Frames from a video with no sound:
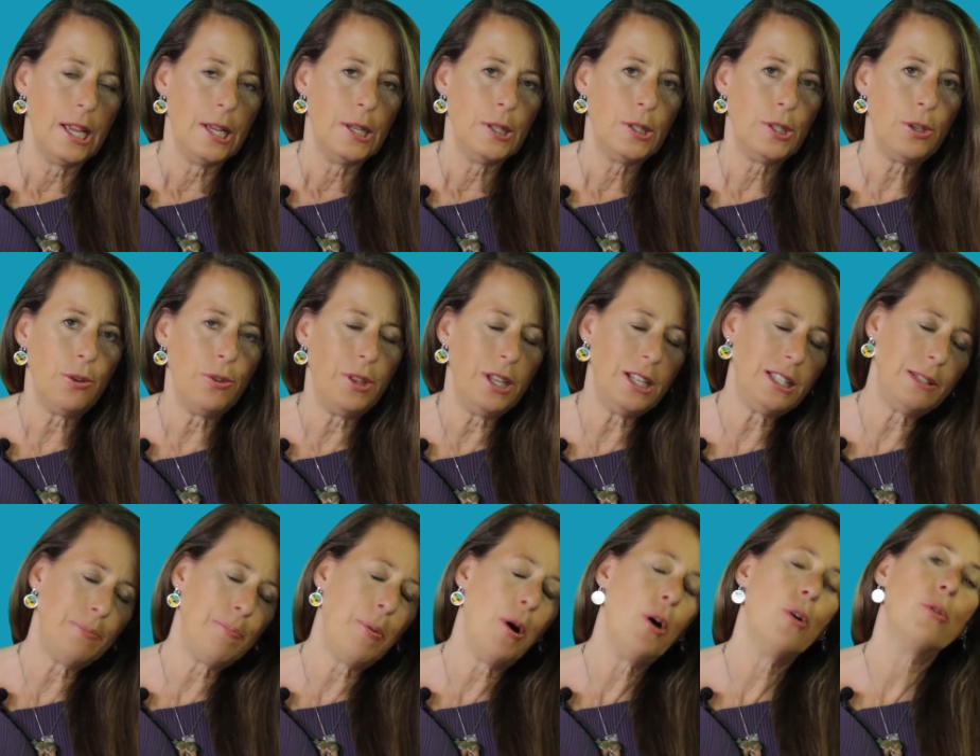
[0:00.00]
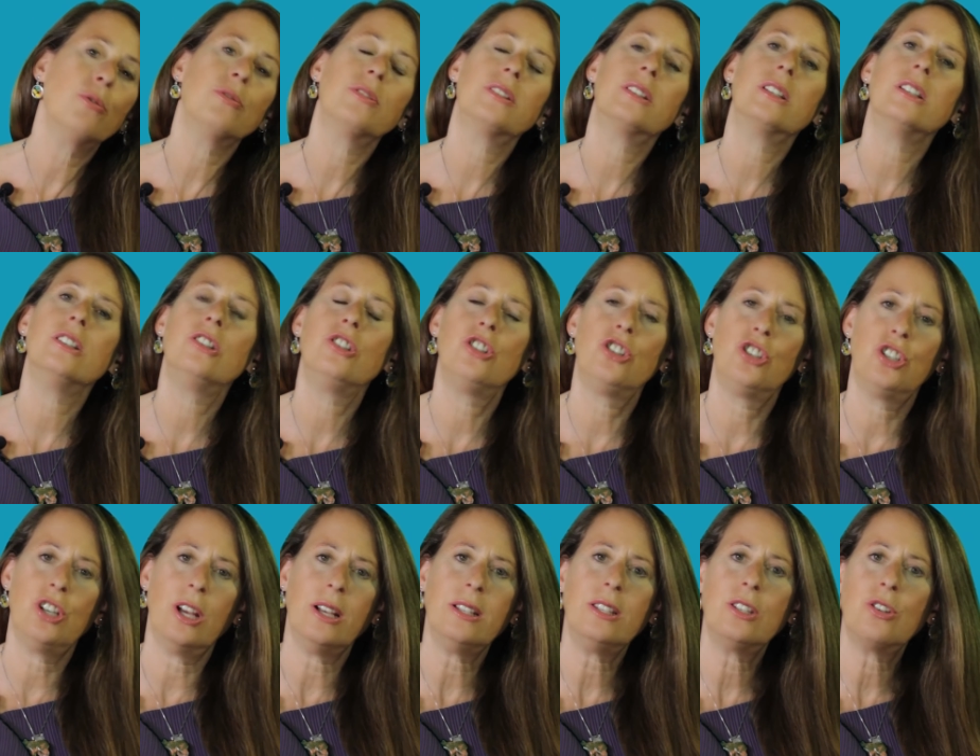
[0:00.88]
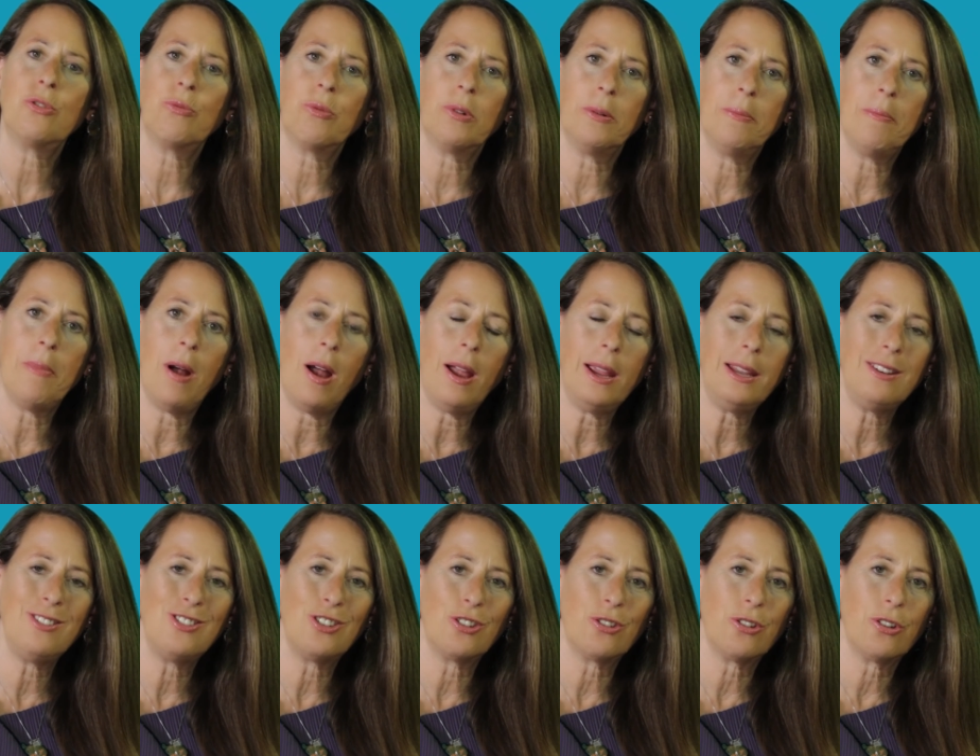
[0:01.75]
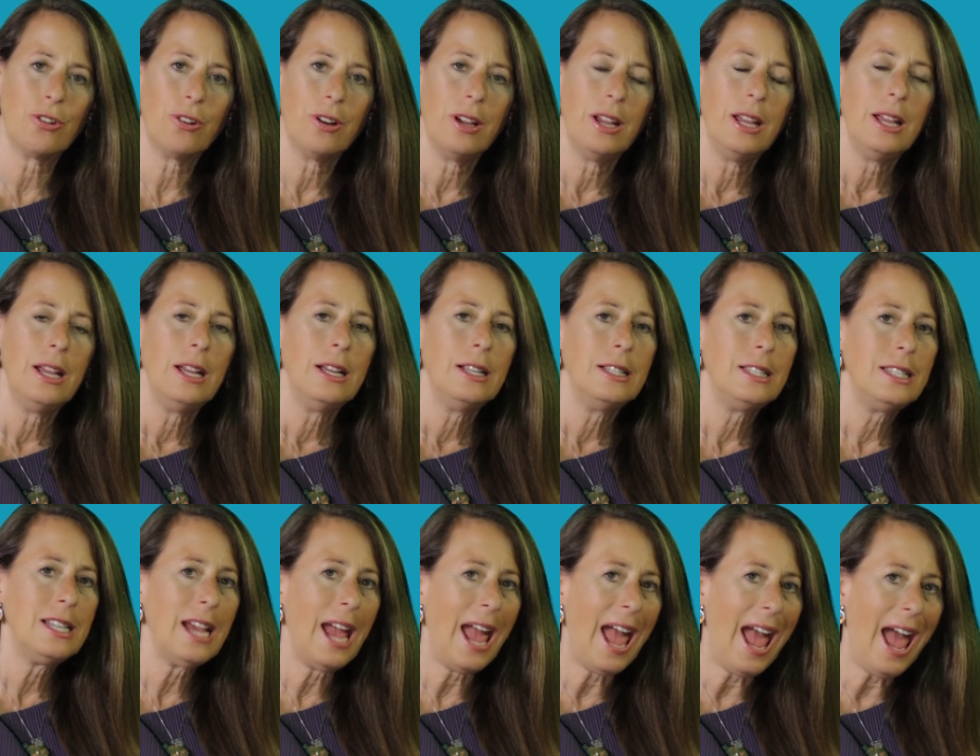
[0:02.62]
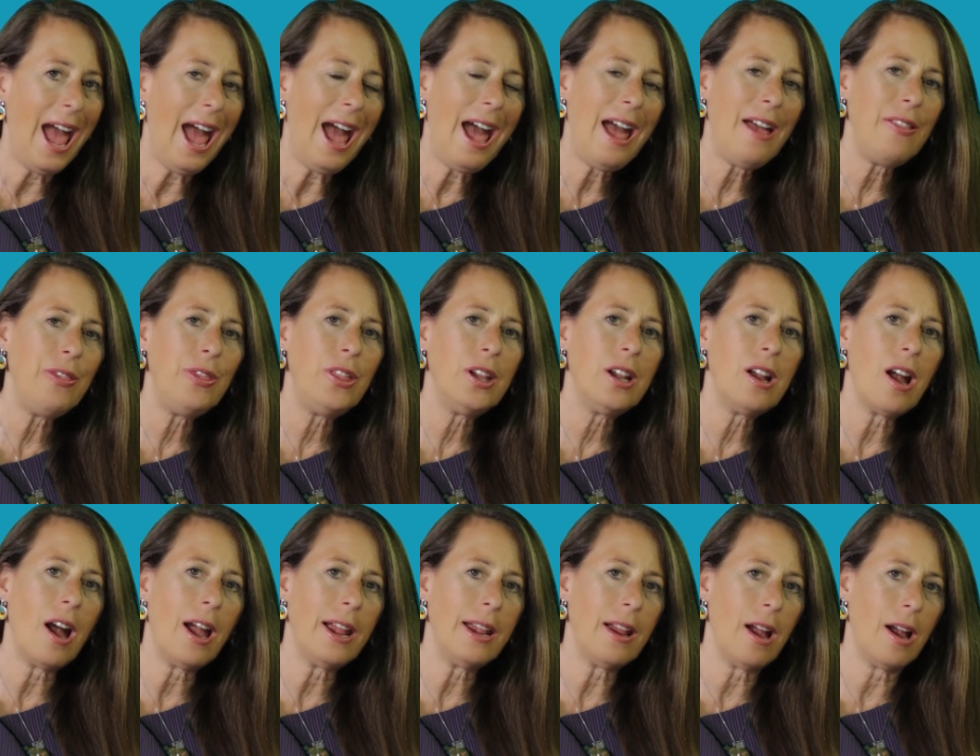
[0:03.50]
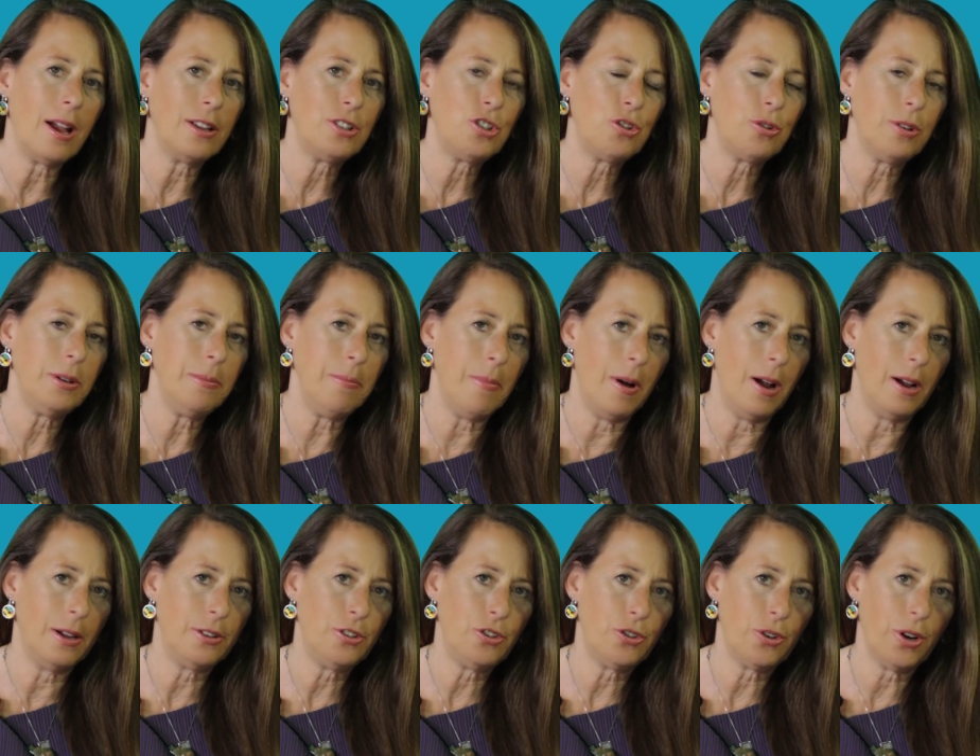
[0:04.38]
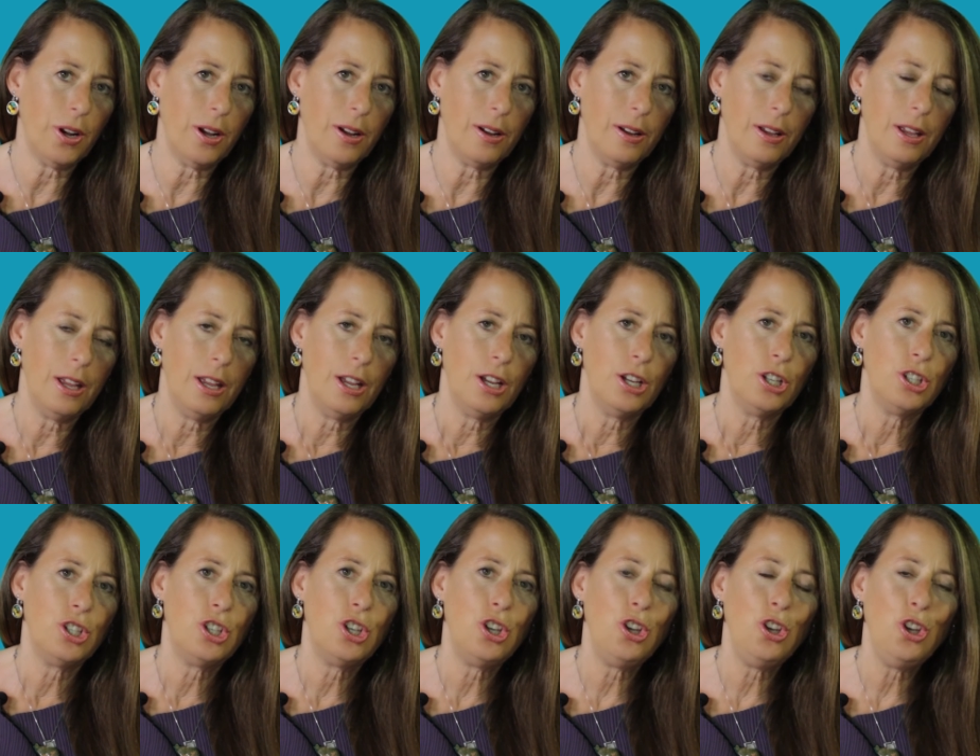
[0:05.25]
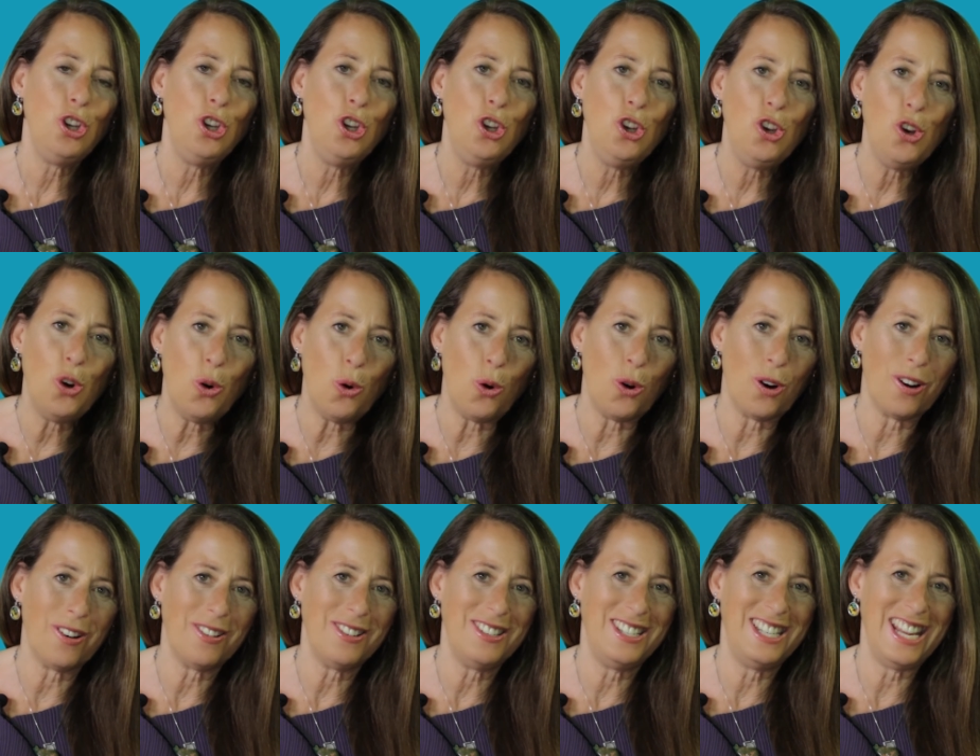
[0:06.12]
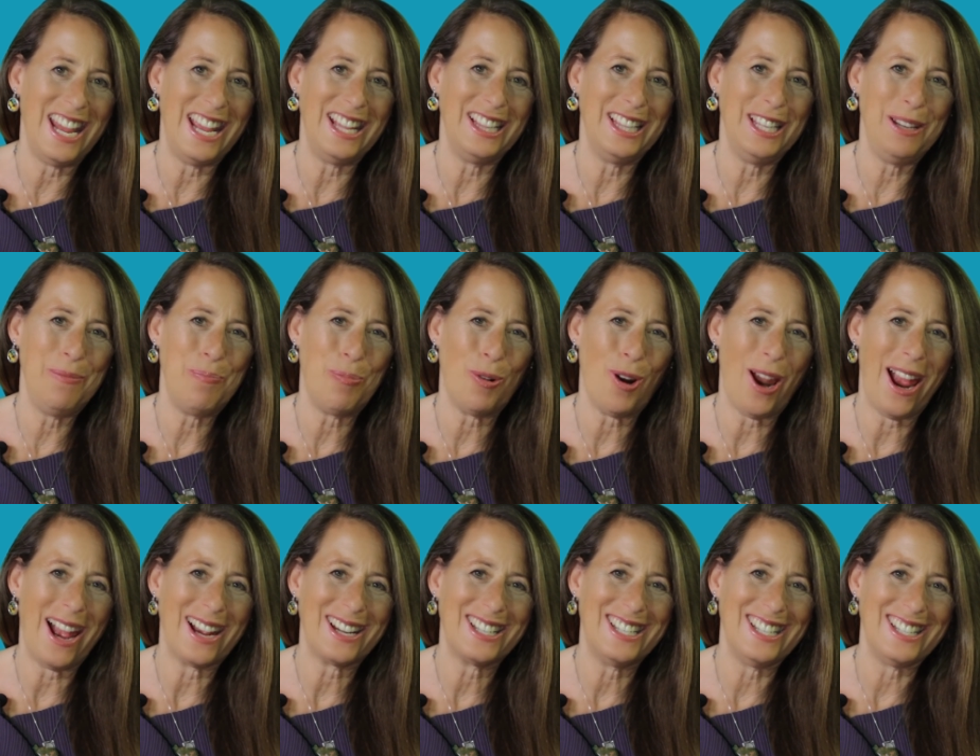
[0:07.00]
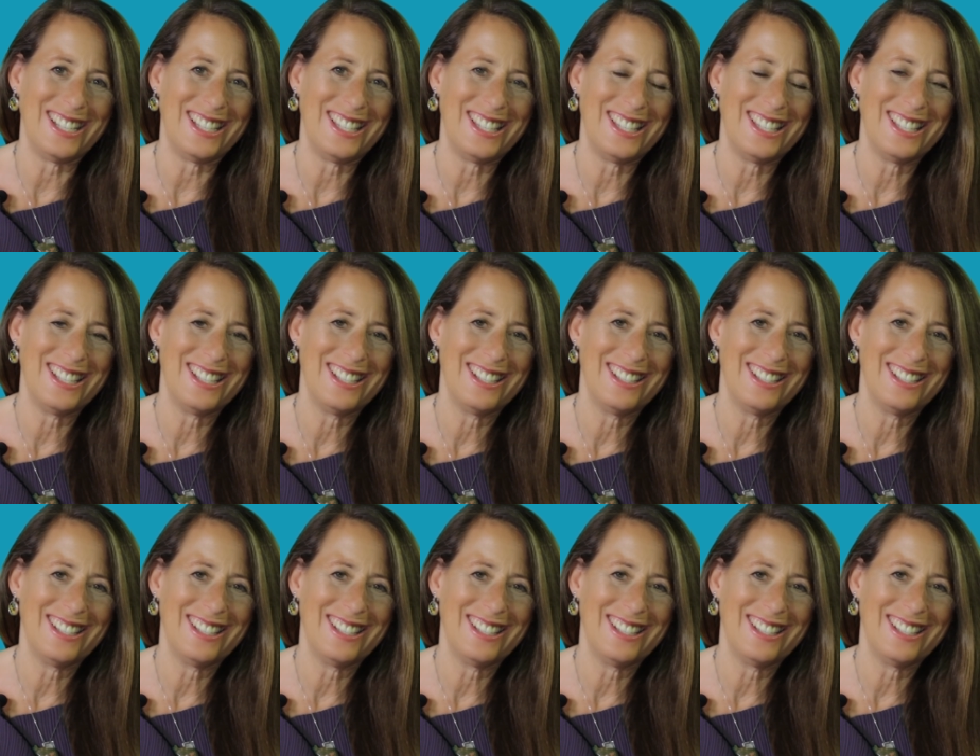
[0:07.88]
So this post is just a reminder to add the Gayatri Mantra to your daily practice.